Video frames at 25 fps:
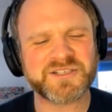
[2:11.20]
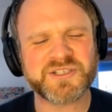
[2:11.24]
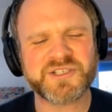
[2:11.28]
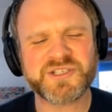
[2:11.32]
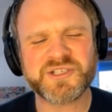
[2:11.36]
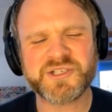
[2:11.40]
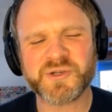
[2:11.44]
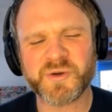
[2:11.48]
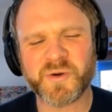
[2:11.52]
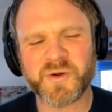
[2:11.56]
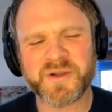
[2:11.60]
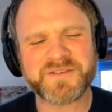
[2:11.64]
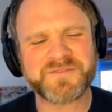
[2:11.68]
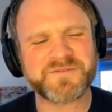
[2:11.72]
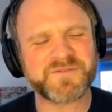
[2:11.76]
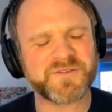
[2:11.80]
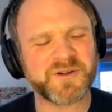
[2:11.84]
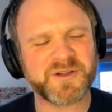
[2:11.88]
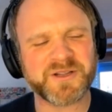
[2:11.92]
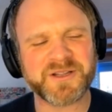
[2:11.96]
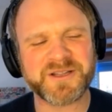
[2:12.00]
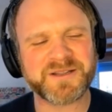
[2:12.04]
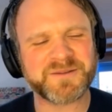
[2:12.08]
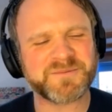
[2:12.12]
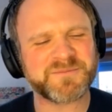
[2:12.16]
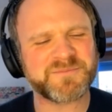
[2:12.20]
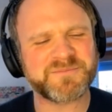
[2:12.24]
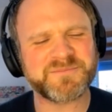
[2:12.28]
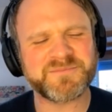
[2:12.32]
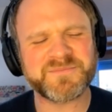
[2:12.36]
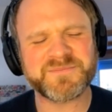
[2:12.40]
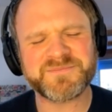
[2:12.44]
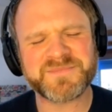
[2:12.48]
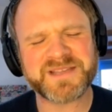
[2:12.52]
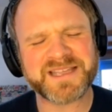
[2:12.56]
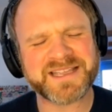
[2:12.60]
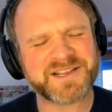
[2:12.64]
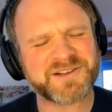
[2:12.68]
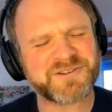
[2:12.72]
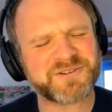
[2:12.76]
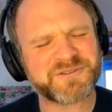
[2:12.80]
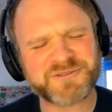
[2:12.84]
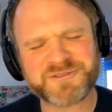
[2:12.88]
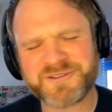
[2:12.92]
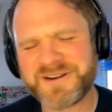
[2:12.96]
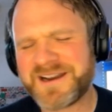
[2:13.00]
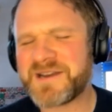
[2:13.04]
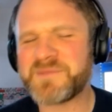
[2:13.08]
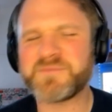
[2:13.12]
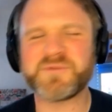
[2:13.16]
joyful,
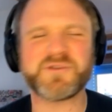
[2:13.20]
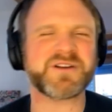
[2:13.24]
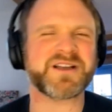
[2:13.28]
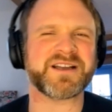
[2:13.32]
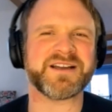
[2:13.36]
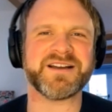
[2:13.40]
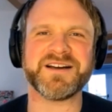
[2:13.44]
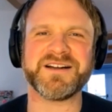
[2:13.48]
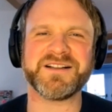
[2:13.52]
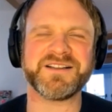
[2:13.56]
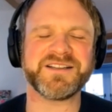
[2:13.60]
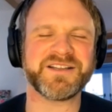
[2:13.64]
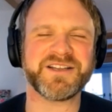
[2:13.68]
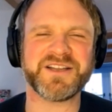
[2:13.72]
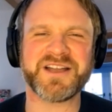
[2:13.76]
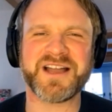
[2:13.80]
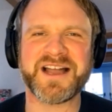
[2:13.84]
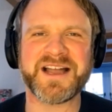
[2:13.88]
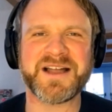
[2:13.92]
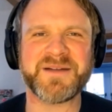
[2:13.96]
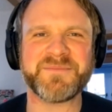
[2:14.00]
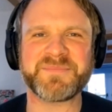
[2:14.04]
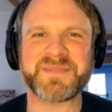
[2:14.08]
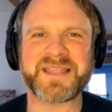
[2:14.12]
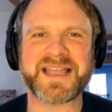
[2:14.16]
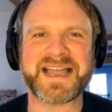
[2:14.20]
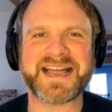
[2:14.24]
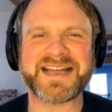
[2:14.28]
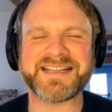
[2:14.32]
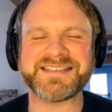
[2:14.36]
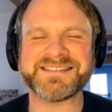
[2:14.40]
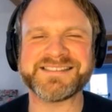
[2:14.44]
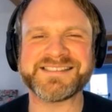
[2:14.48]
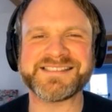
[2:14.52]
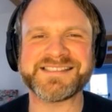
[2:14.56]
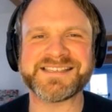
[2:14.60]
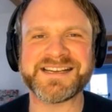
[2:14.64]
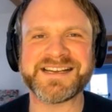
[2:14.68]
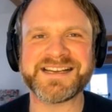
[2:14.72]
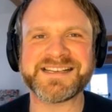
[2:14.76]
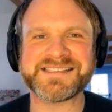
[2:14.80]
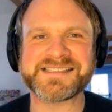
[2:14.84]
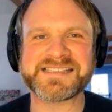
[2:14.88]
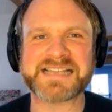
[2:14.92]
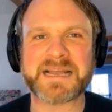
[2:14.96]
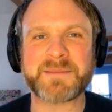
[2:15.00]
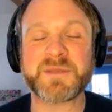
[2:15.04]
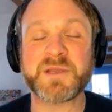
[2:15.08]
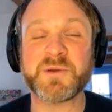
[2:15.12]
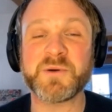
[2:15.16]
incredible girl, and
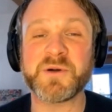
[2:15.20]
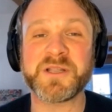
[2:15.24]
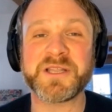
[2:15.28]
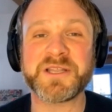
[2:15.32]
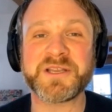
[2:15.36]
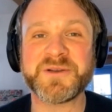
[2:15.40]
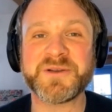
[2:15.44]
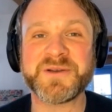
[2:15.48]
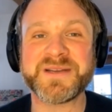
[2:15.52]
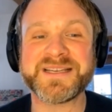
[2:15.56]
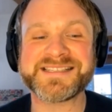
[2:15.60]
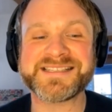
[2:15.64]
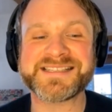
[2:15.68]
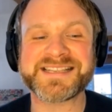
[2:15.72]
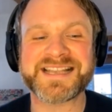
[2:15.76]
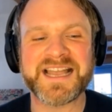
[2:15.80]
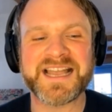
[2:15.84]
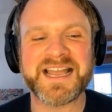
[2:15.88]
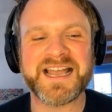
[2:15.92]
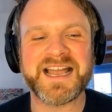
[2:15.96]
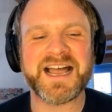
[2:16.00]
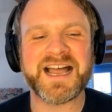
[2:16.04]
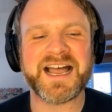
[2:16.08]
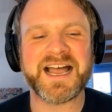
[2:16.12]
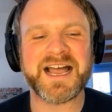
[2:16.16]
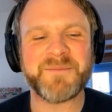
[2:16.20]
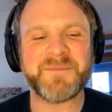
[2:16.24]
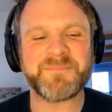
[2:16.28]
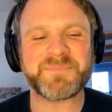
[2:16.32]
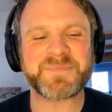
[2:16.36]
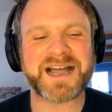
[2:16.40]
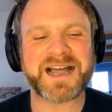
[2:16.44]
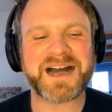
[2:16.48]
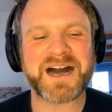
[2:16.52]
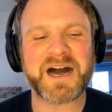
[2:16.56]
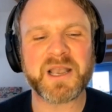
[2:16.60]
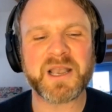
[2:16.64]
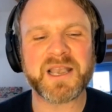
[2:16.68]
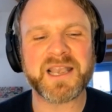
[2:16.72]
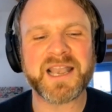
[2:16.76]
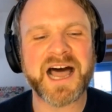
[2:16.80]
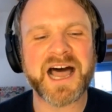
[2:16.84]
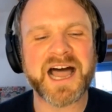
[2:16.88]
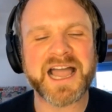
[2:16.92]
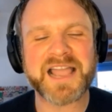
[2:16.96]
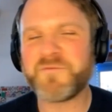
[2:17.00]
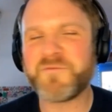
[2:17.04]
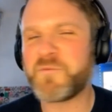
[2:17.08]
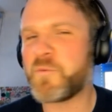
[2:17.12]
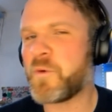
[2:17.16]
Samuel, who is our
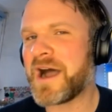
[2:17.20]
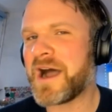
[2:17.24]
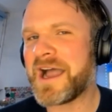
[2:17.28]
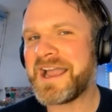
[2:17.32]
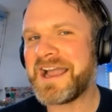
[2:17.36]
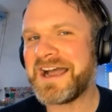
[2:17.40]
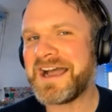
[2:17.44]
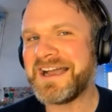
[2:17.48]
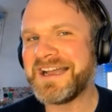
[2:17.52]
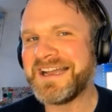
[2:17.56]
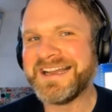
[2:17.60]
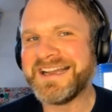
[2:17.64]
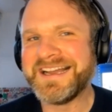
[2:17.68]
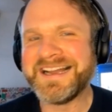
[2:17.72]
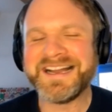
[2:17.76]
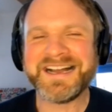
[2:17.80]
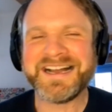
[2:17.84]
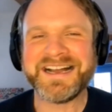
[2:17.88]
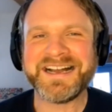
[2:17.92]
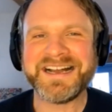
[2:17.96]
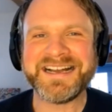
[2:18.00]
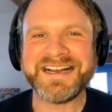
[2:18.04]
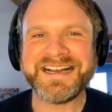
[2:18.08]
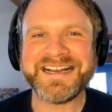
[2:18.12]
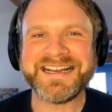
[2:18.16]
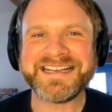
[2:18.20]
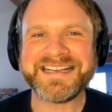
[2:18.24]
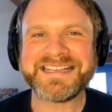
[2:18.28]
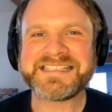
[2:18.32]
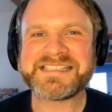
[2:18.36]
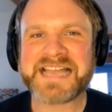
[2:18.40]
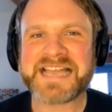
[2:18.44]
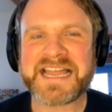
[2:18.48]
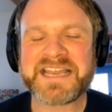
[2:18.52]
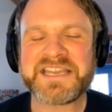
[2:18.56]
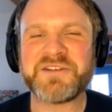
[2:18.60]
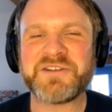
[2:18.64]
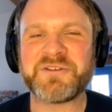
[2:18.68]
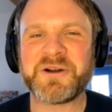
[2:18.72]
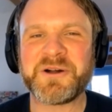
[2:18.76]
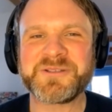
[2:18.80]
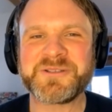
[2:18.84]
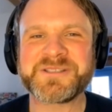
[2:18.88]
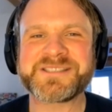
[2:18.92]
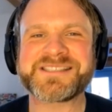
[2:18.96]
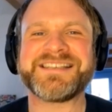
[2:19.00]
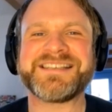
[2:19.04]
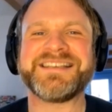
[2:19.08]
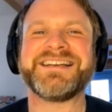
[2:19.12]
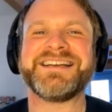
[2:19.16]
live wire 10-year-old.
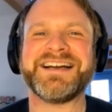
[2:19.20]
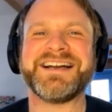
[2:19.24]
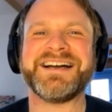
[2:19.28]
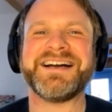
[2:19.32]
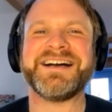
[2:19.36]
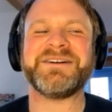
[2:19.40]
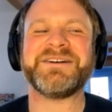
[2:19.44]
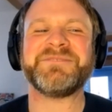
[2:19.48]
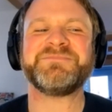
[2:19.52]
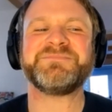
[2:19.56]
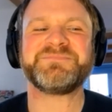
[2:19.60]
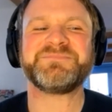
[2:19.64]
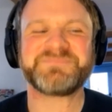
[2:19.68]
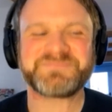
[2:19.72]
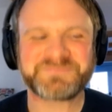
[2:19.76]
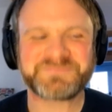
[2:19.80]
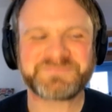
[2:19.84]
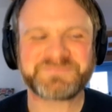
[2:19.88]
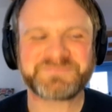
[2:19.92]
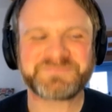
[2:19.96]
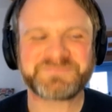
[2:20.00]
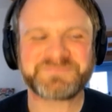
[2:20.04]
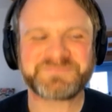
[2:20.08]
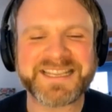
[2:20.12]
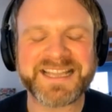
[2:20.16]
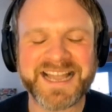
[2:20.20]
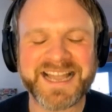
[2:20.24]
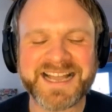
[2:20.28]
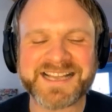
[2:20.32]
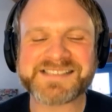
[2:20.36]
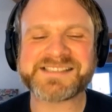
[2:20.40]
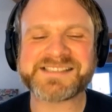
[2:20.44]
Wow. Yeah,